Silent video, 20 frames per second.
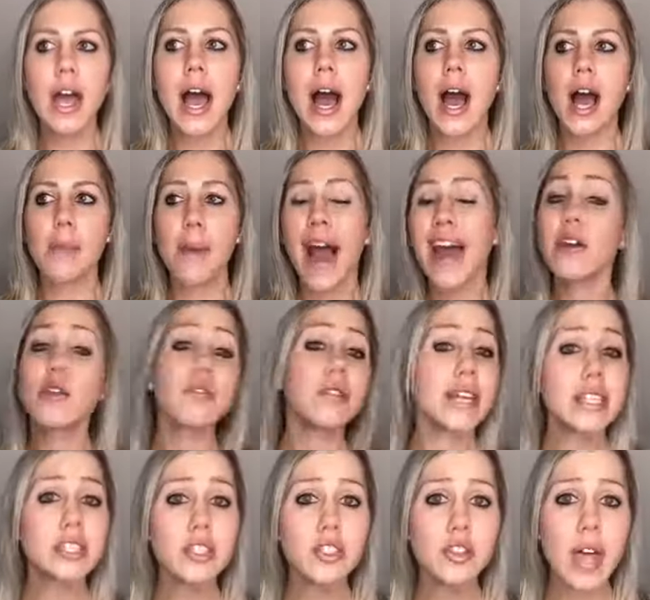I don't
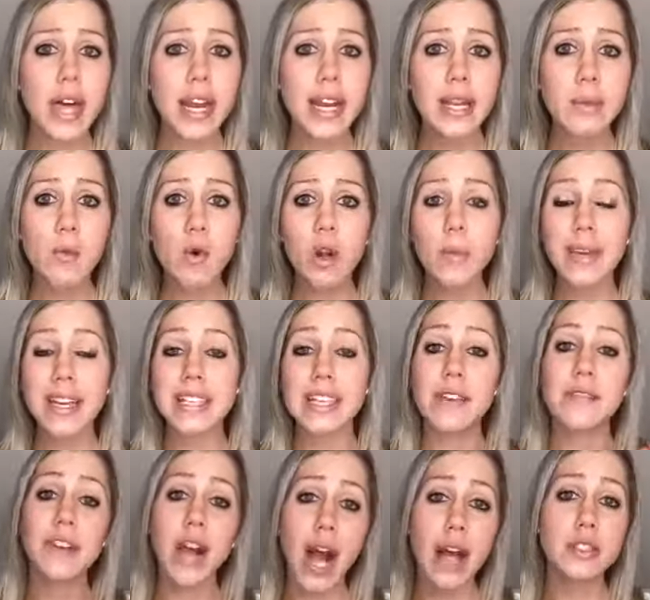need to do that anymore because
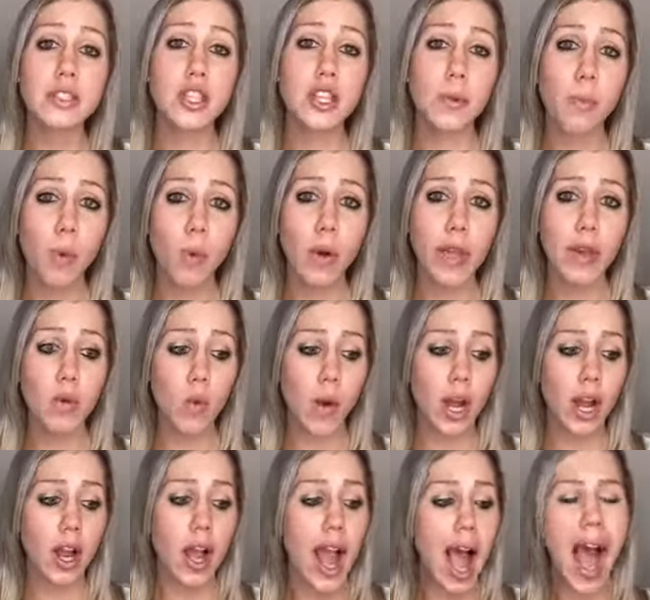I've gotten to the point
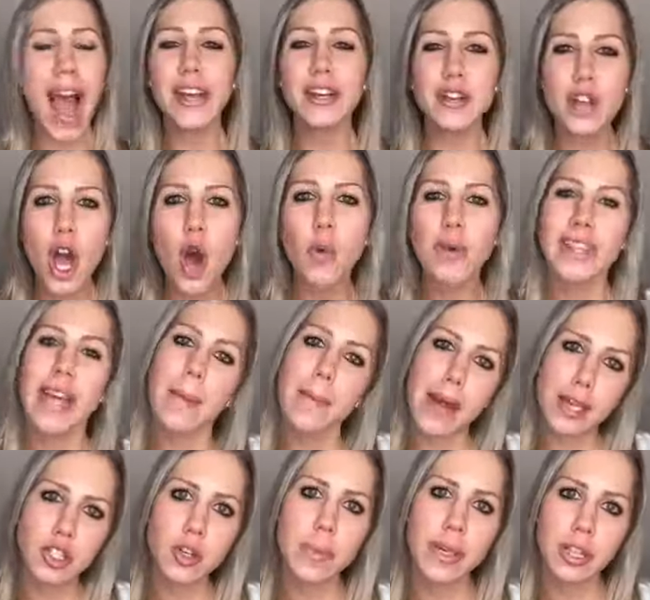where I know what that
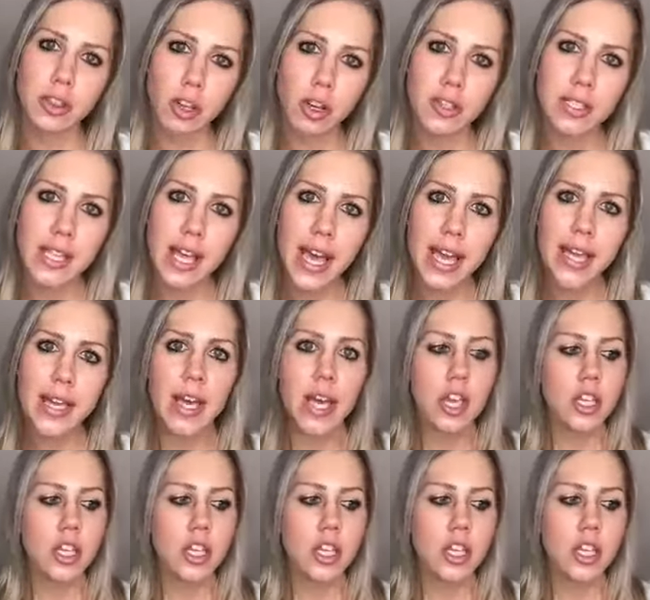measurement looks like.